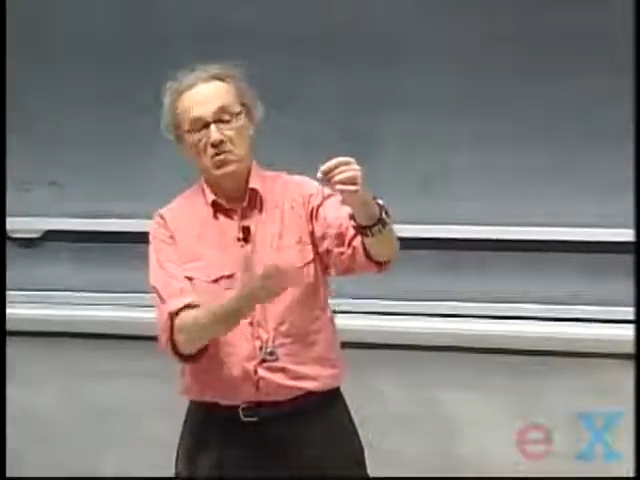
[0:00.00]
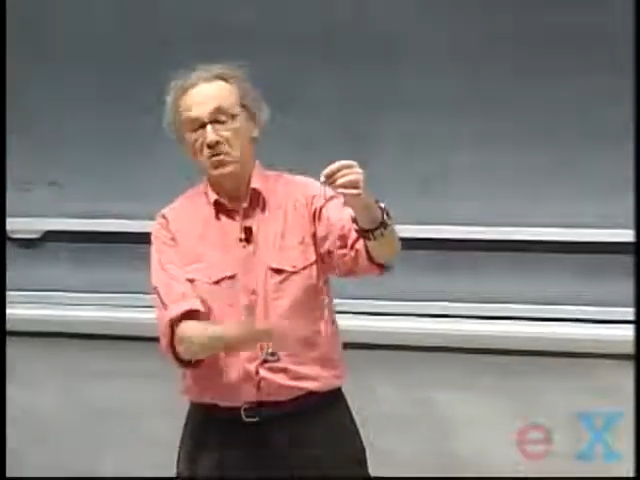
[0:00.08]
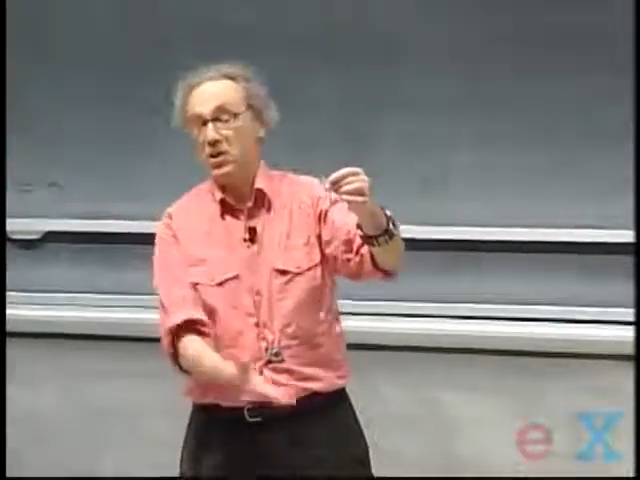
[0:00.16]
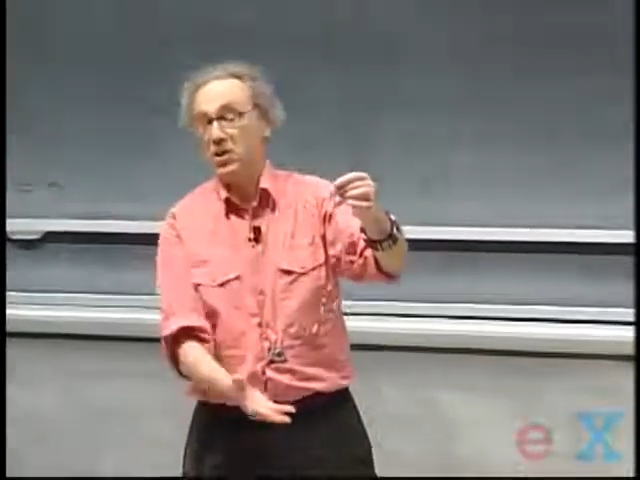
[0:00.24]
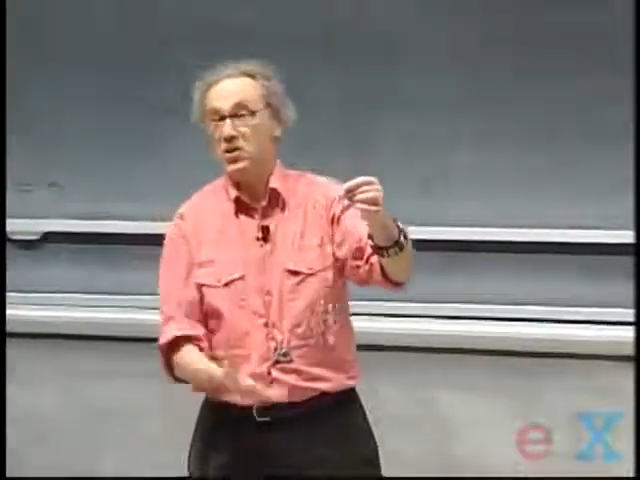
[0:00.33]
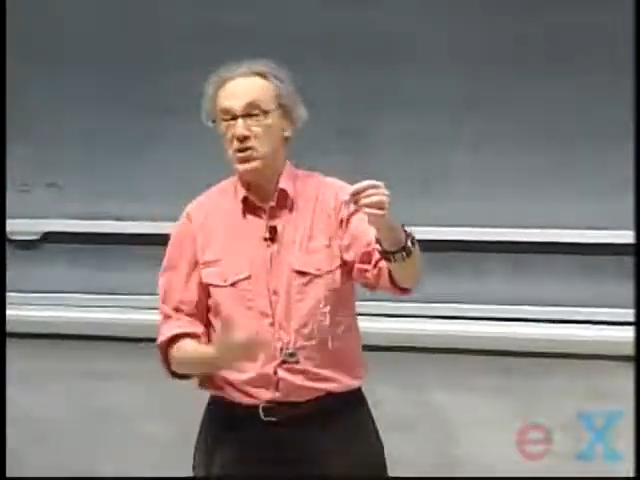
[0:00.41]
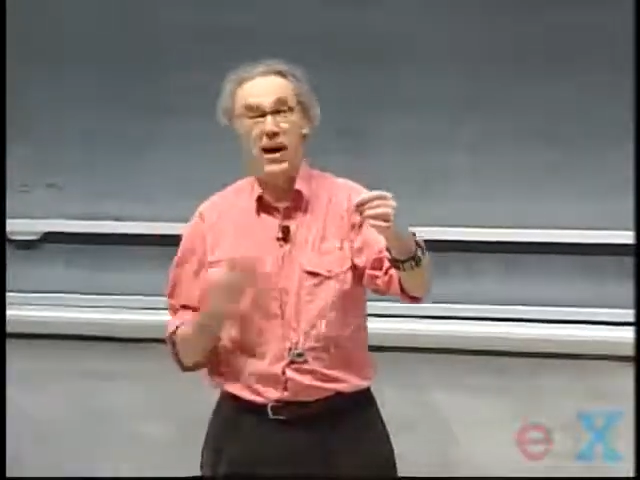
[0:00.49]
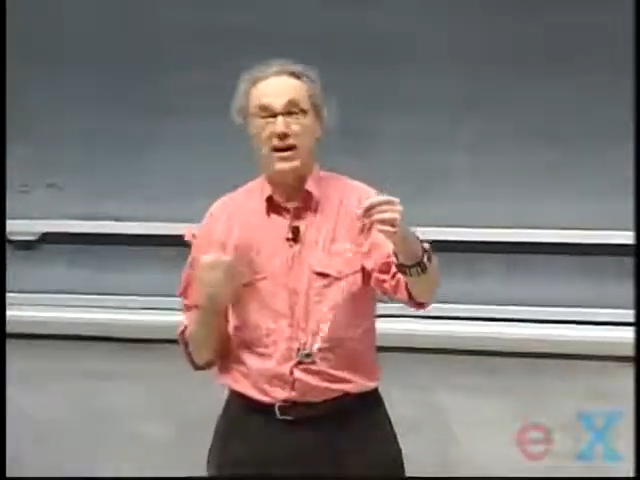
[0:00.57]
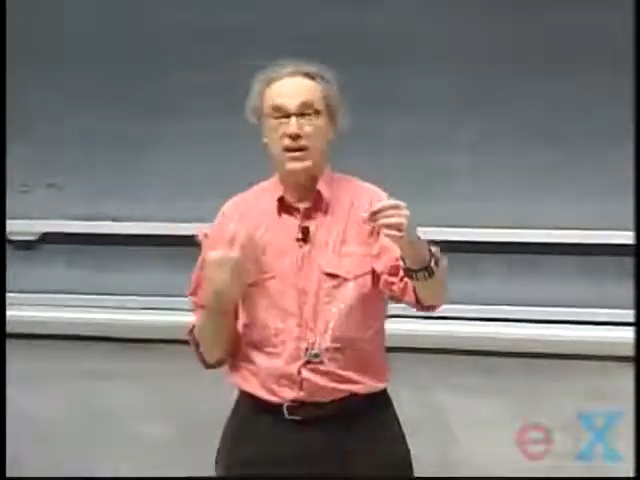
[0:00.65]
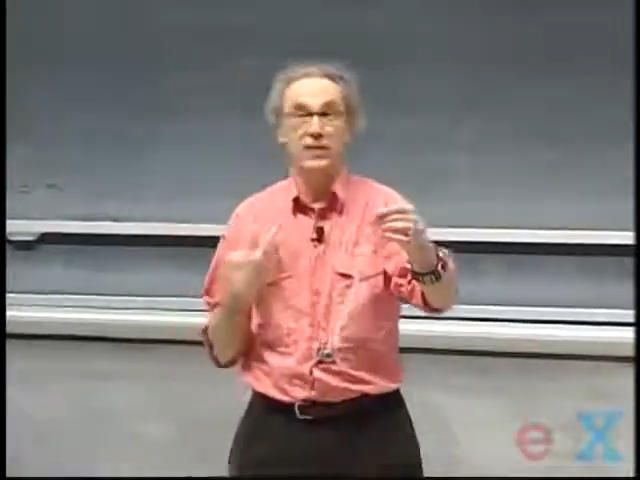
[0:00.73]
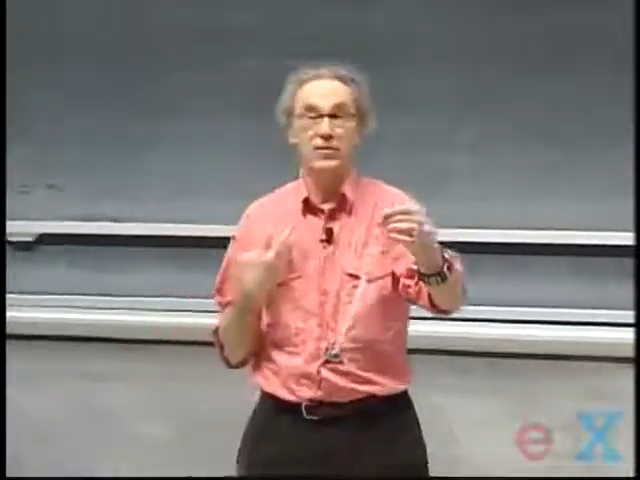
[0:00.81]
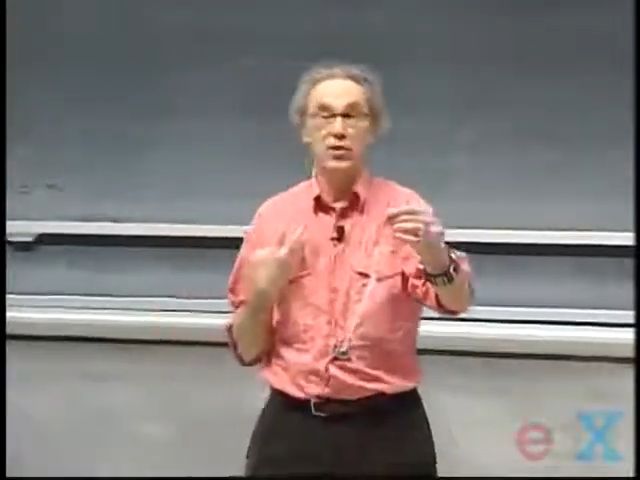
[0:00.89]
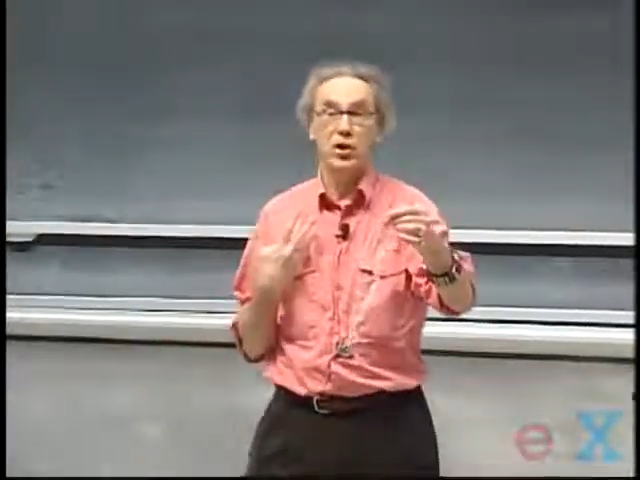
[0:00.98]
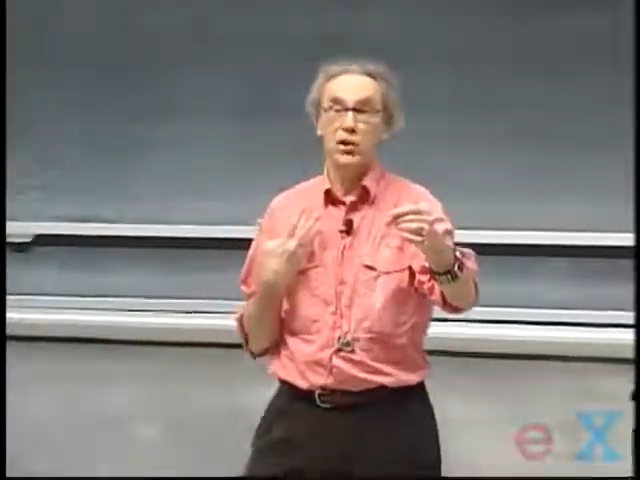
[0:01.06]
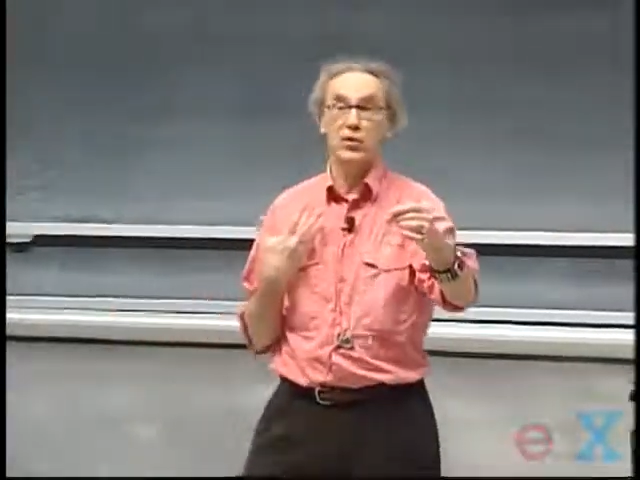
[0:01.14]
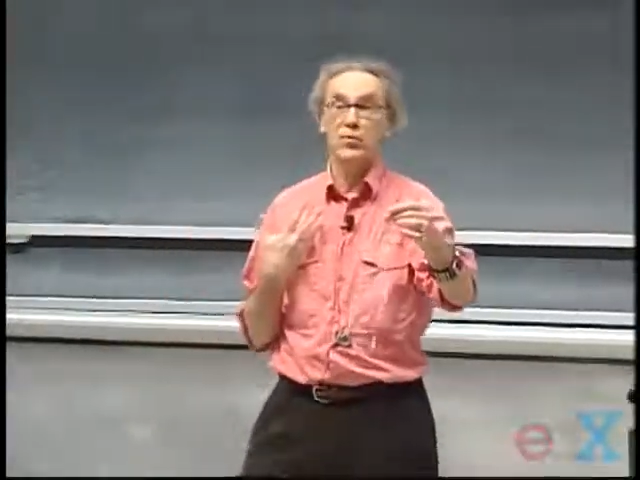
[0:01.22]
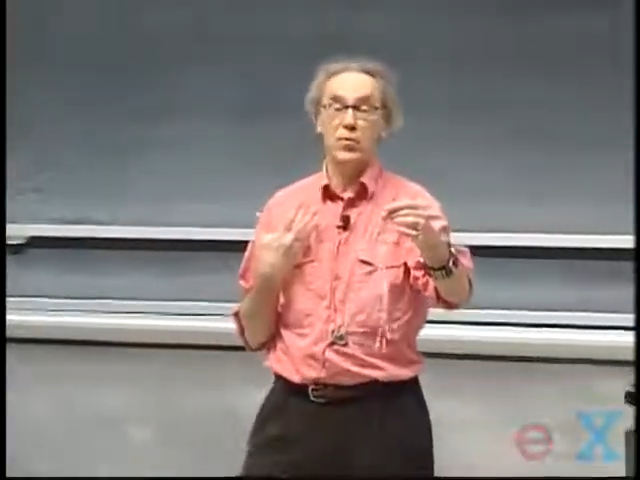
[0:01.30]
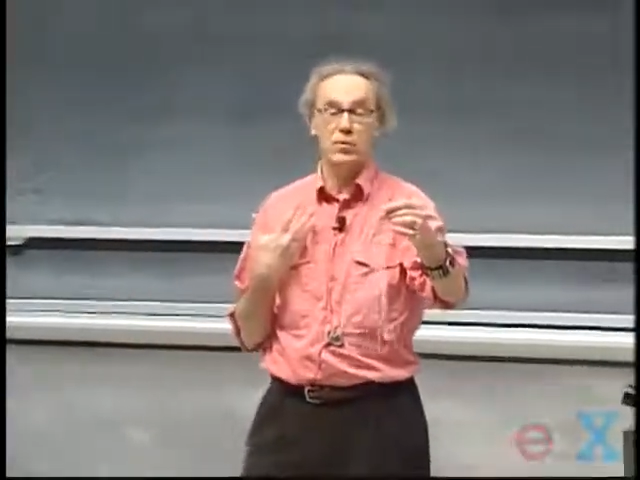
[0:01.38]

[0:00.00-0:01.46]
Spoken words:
whether it's negative charge